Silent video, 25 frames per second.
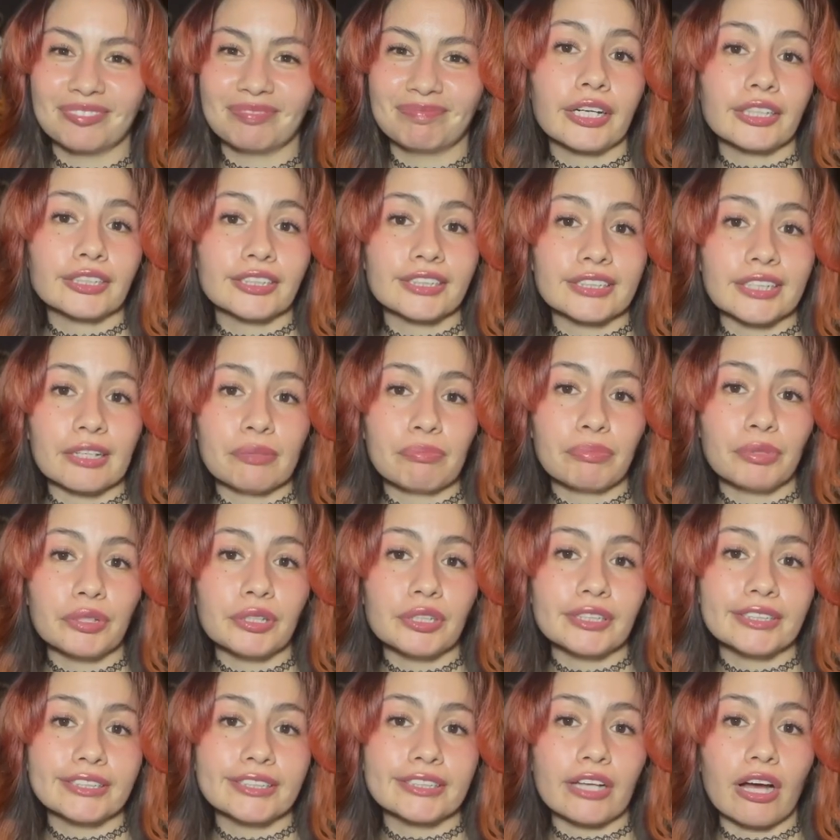Her
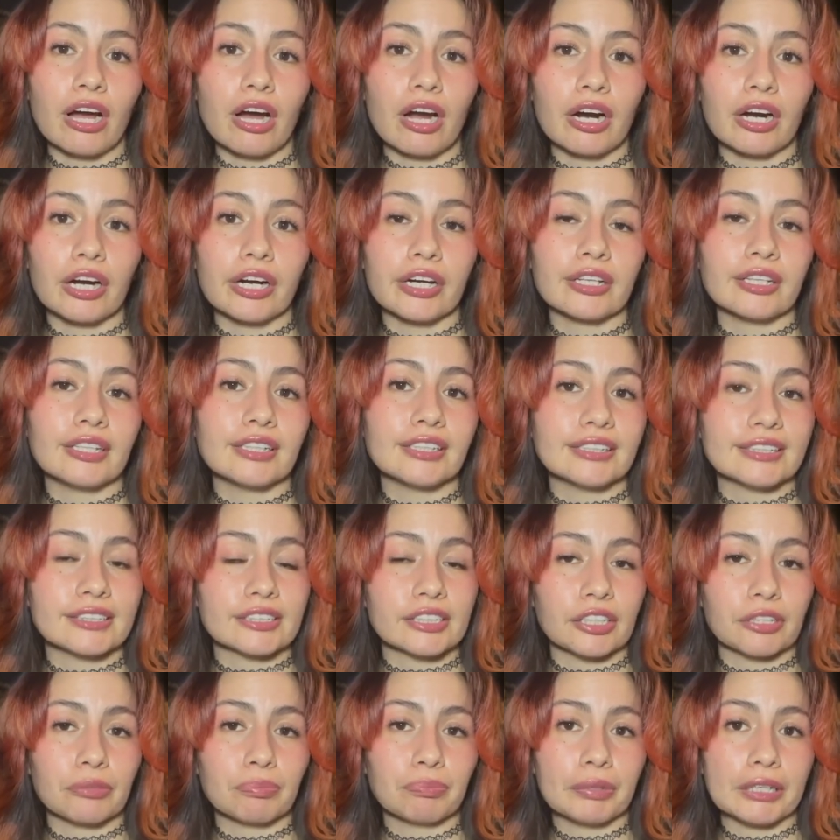symbols are the
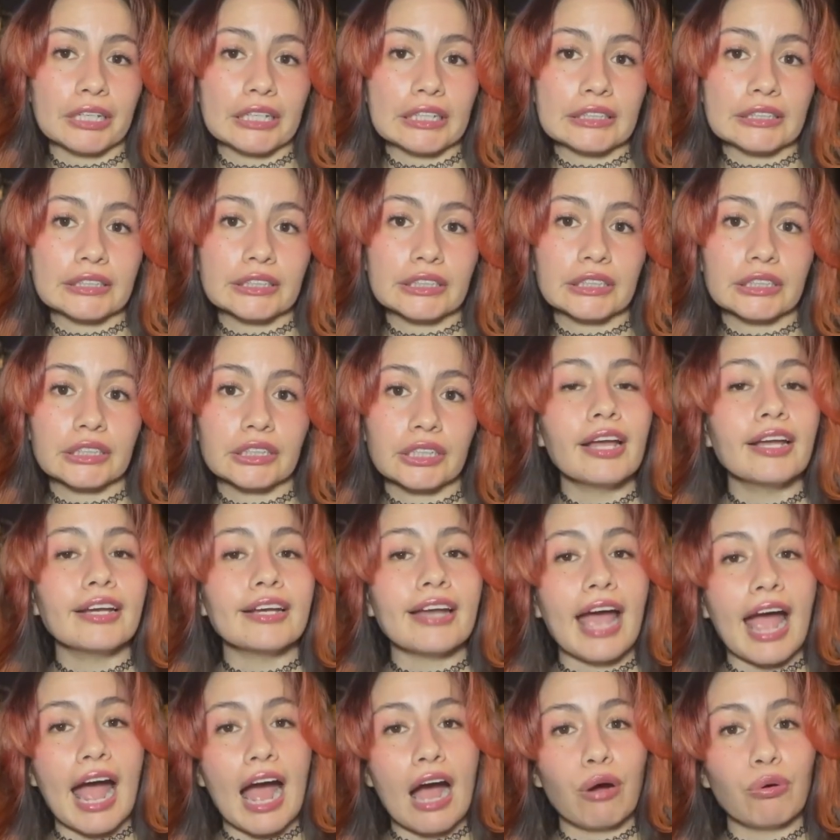serpent, an
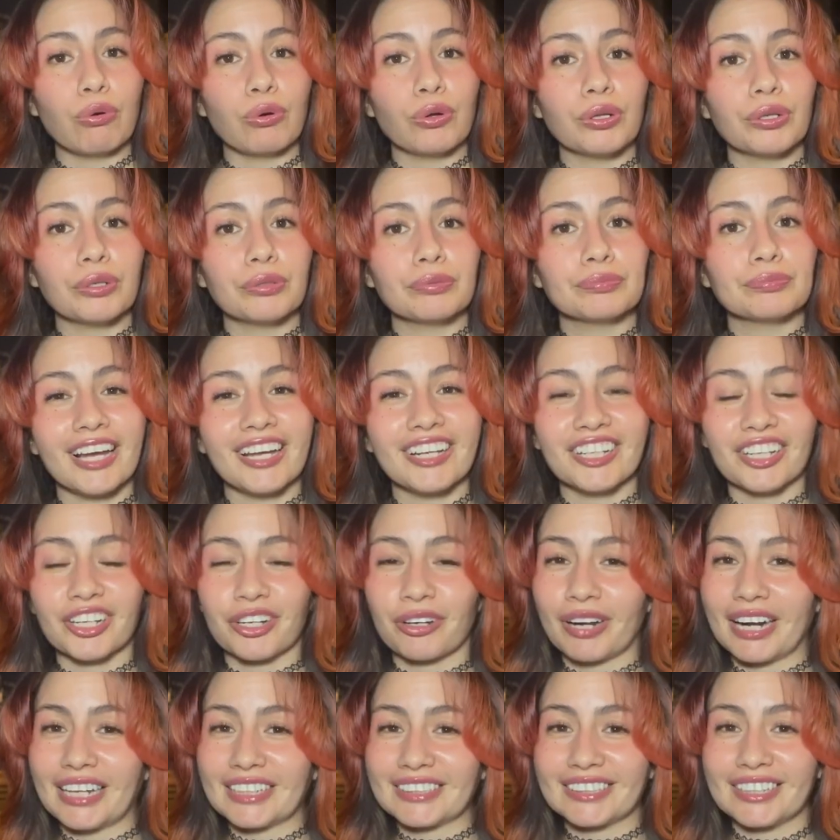owl, and a
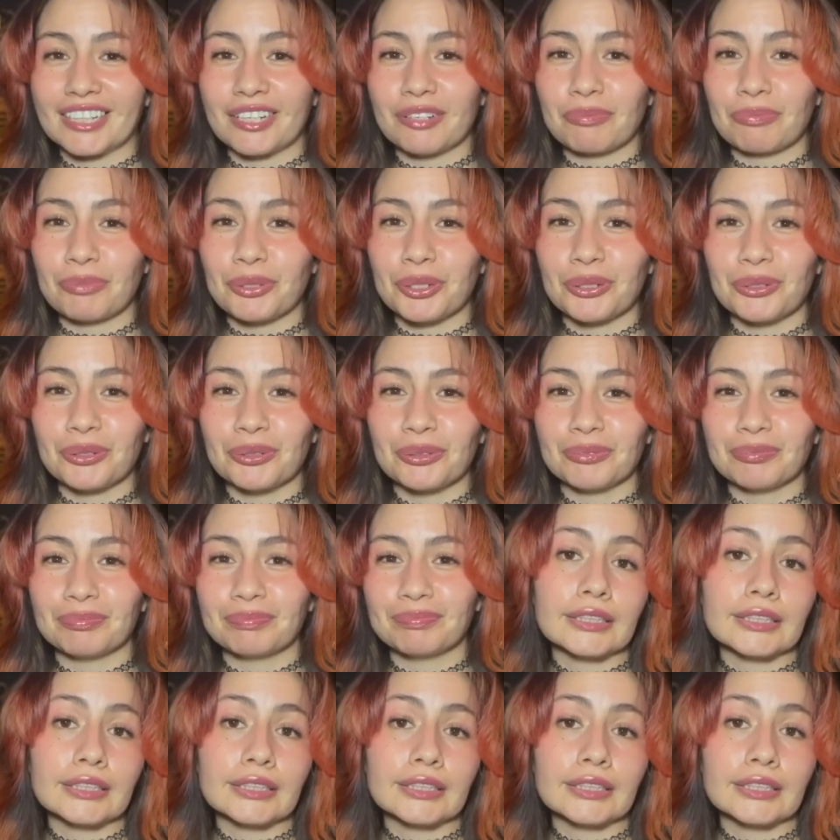crescent moon.